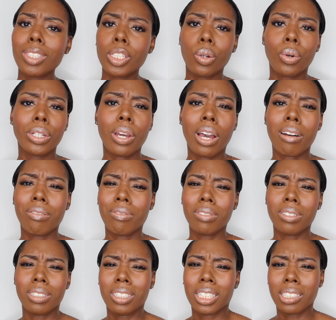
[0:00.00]
or you have
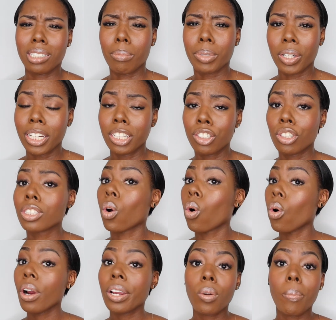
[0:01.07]
just similar interests,
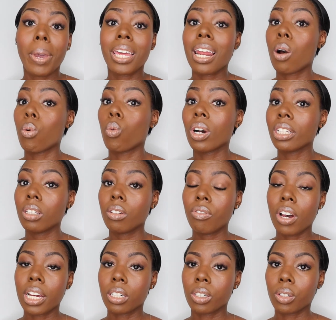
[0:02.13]
or you may not want to
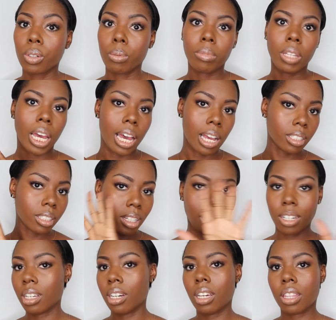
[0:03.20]
find a group that has
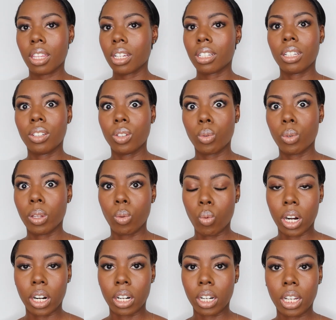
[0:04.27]
anything to do with
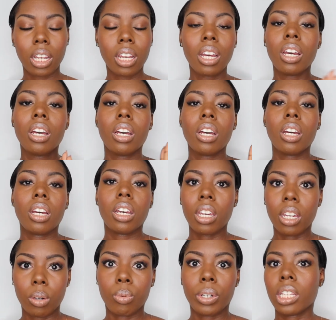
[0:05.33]
work.
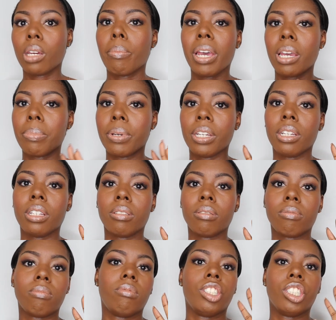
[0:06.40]
It really may be
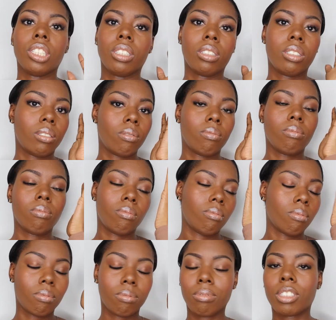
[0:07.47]
just
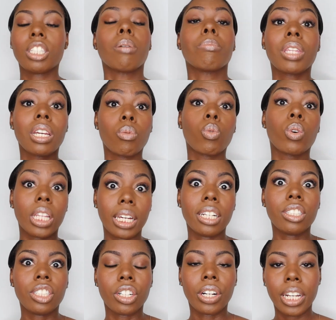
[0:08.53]
something related
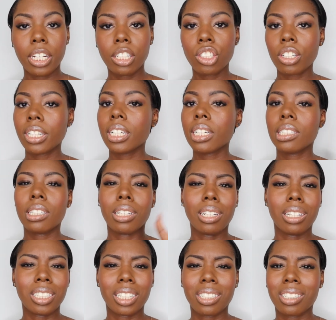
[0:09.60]
to your interests, and
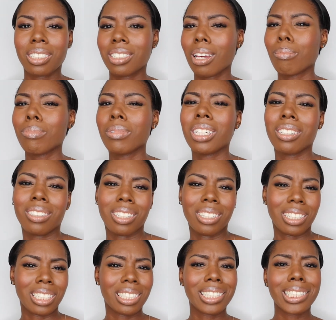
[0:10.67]
it's just something to
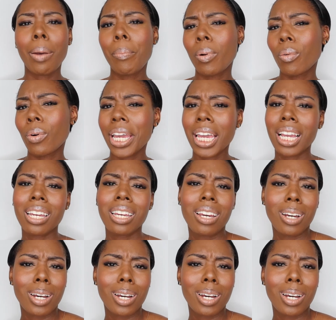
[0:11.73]
just separate